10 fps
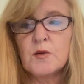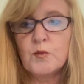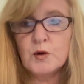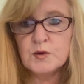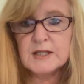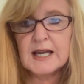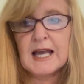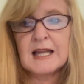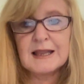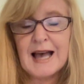wounding,
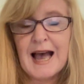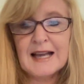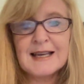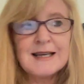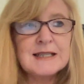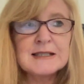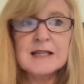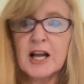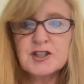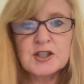and lack. It's
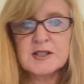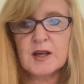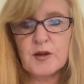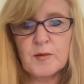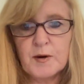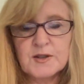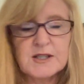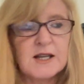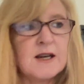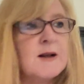not just the other
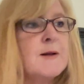person.